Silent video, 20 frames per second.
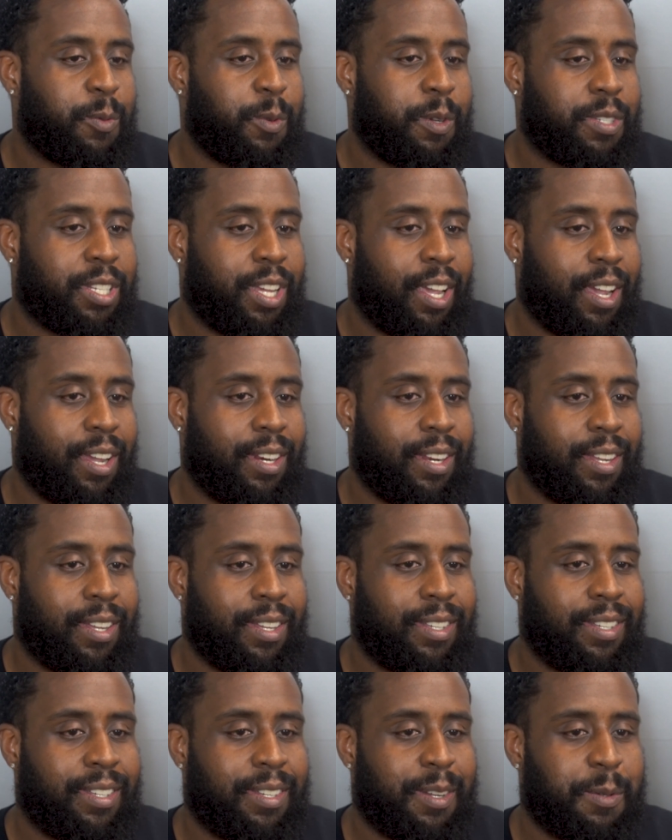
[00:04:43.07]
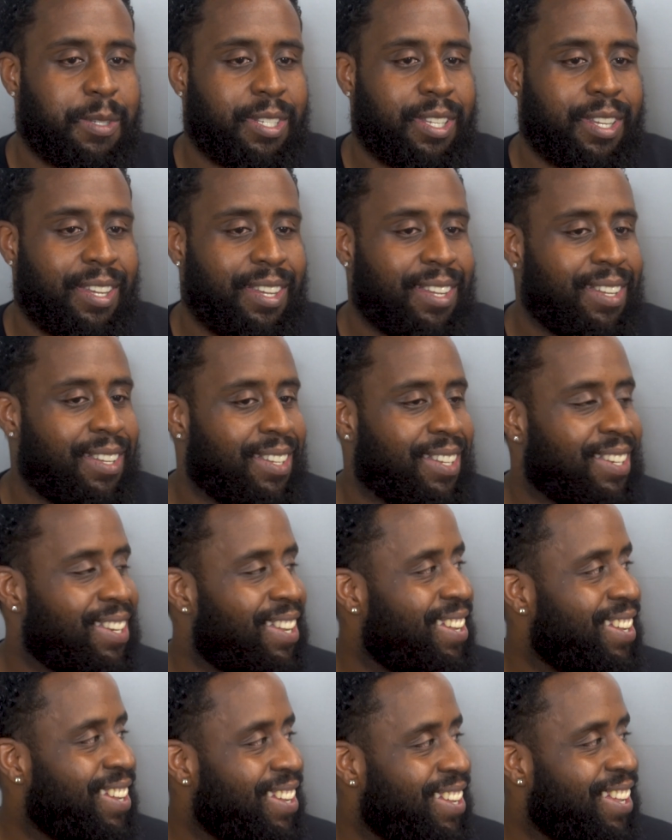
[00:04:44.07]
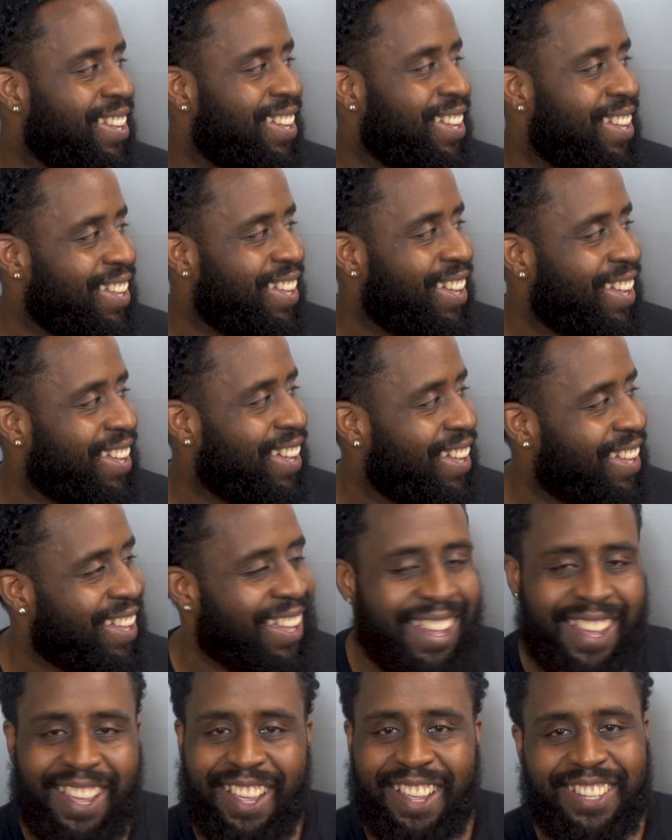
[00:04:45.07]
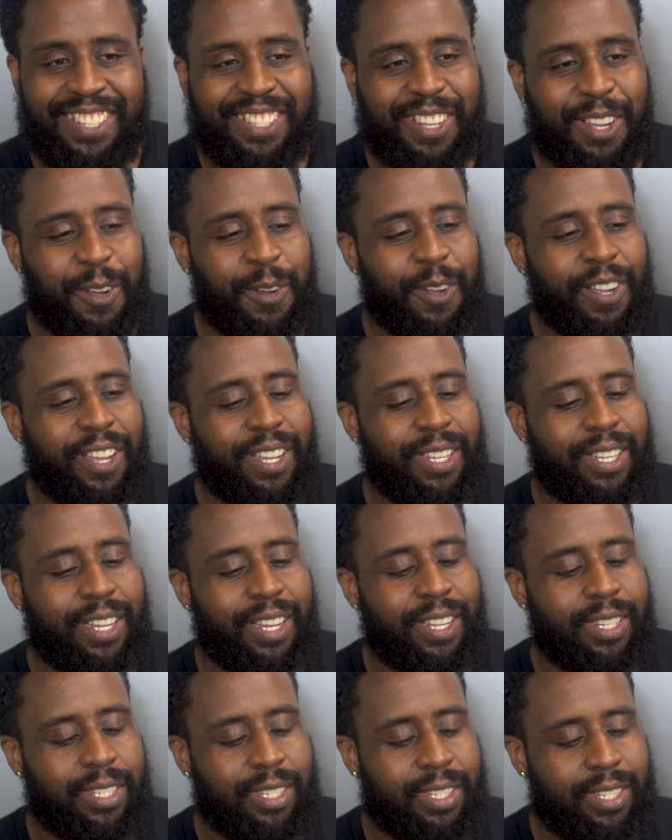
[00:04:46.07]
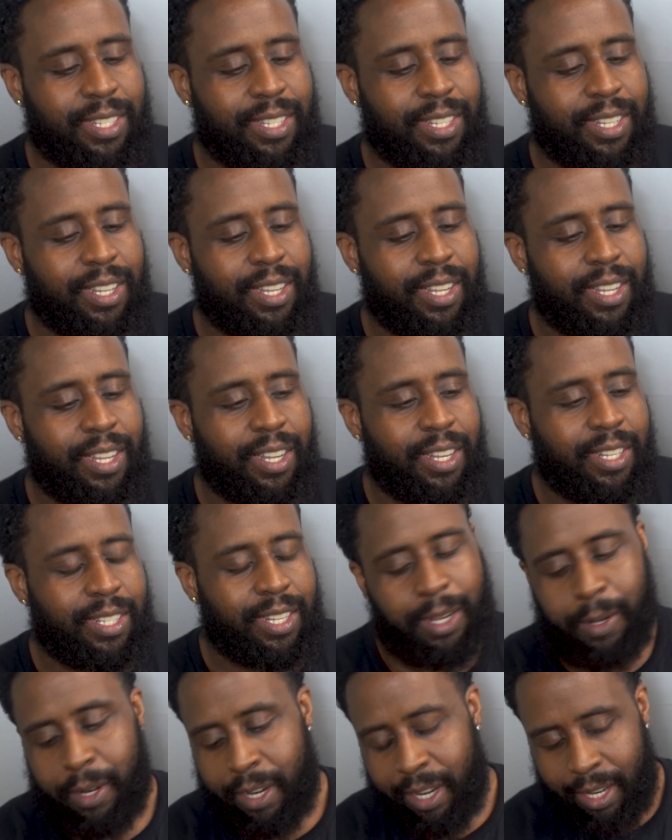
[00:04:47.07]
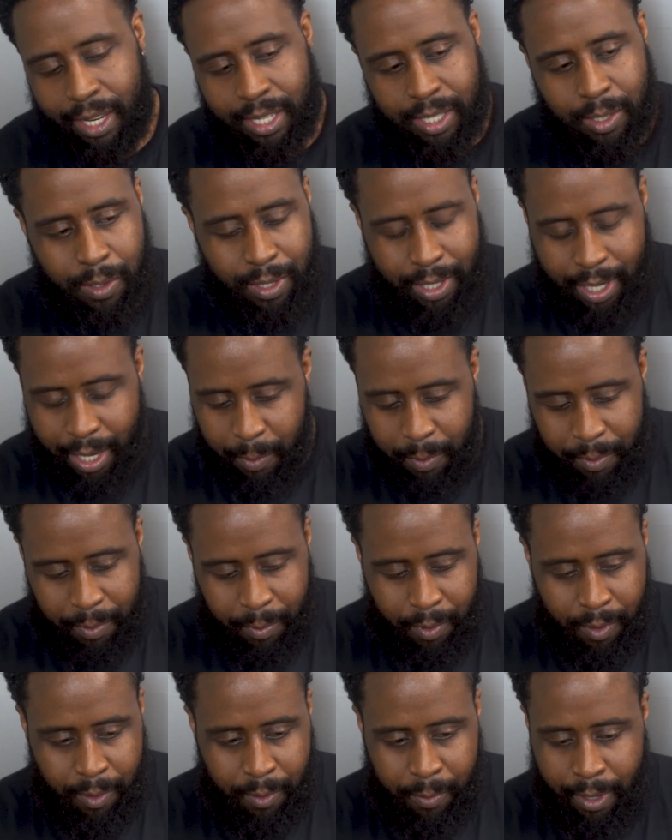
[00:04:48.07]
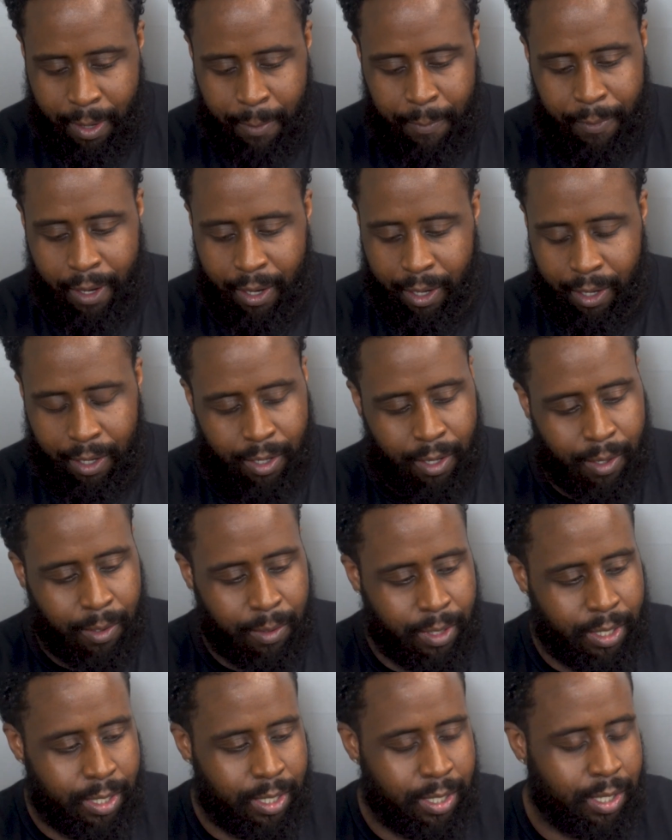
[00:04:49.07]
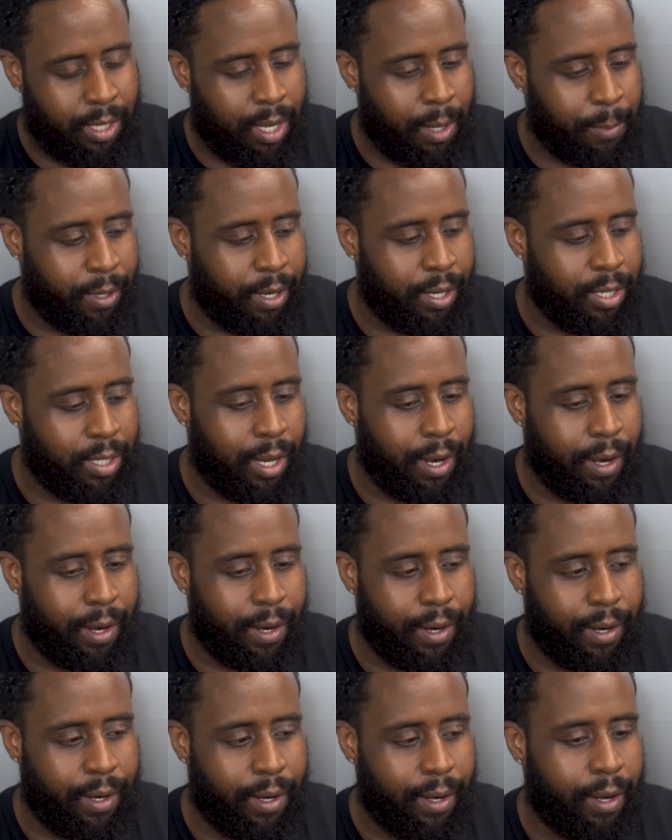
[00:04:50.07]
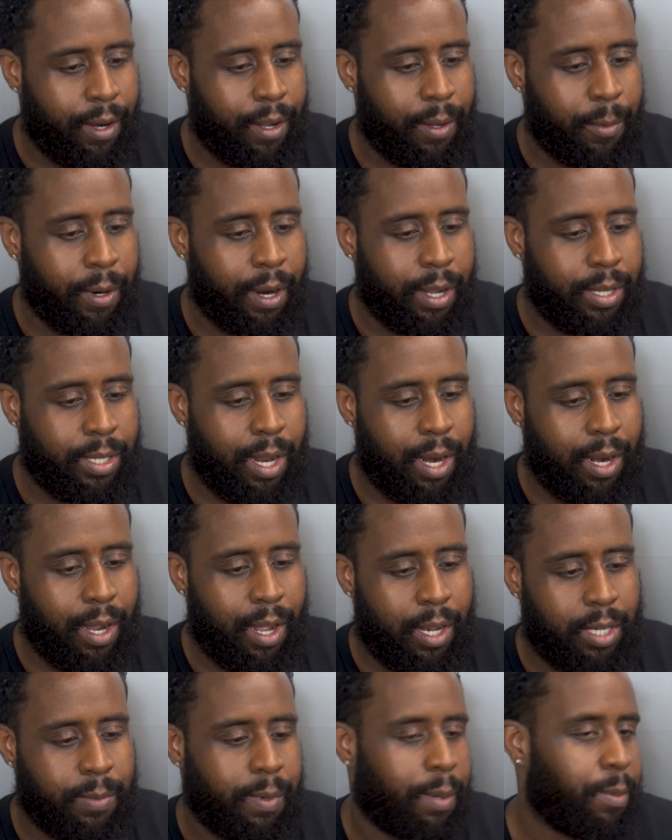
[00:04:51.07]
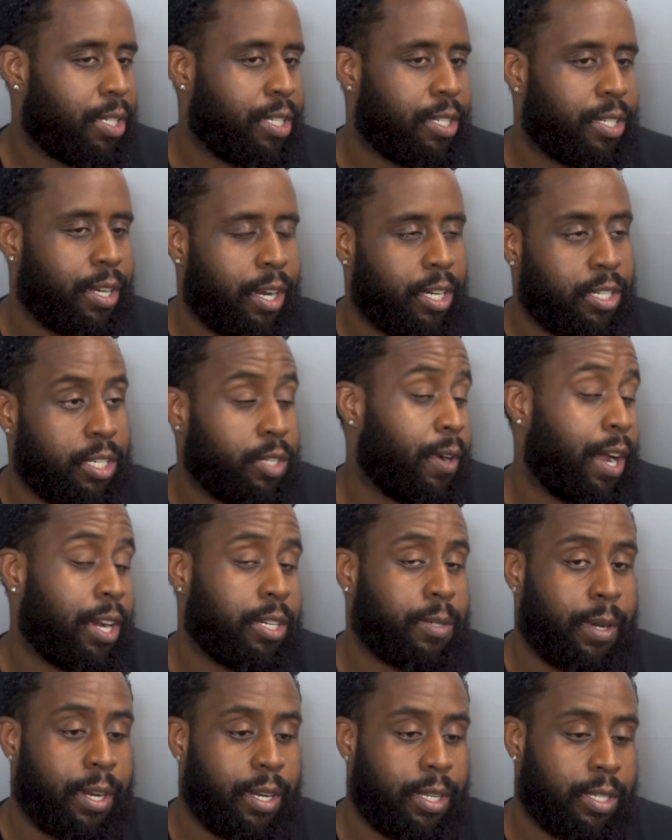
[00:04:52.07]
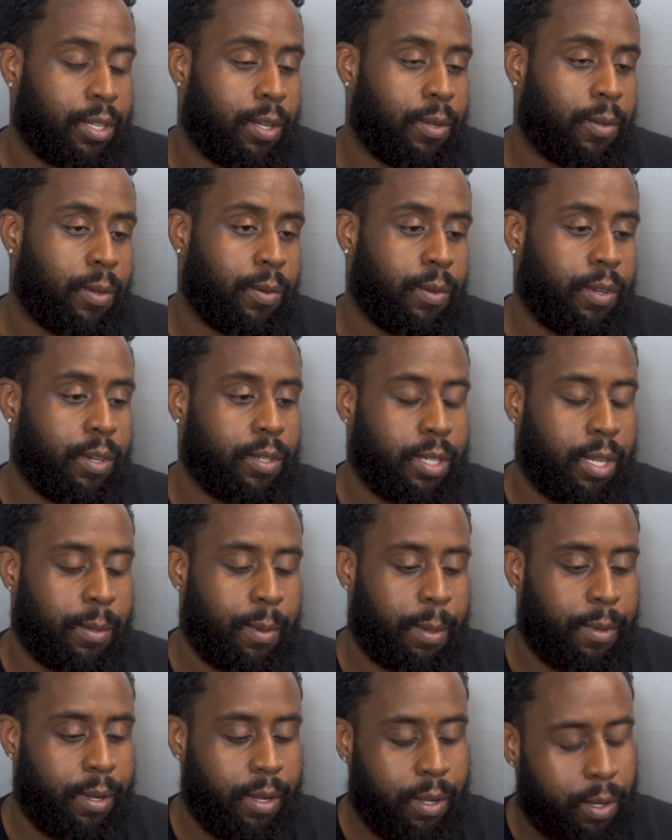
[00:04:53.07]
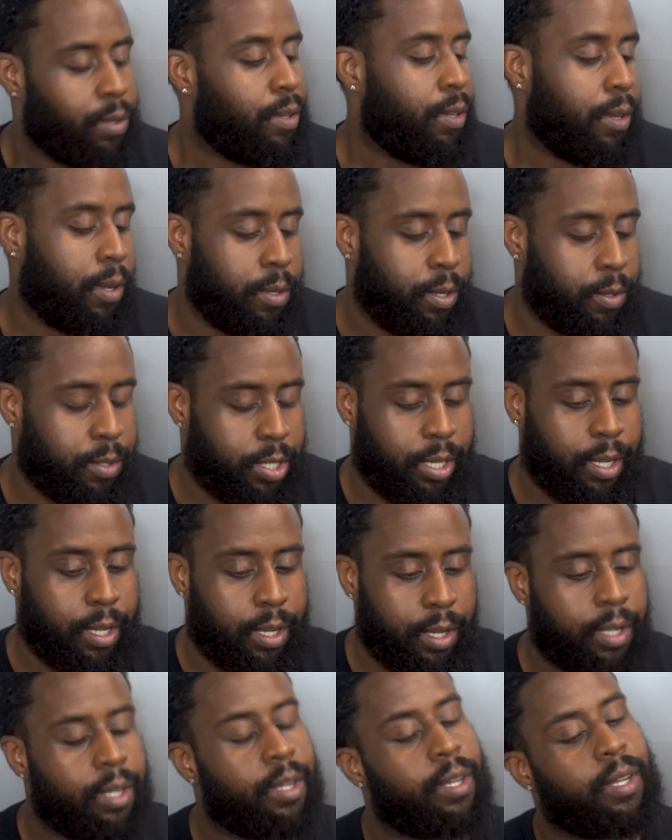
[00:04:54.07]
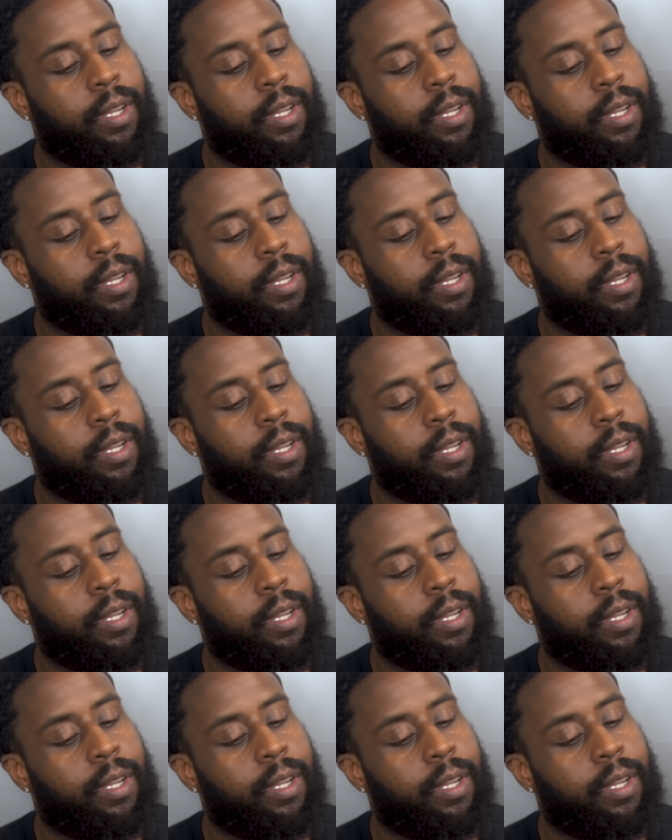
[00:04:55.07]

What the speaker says: We was kicking it. You know what I'm saying? So it's. Yeah, let's go on a date. I'm thinking, this is a couple years later. We're outside of college. Maybe she changed. She graduated, so you know what I'm saying. Maybe you on your shit.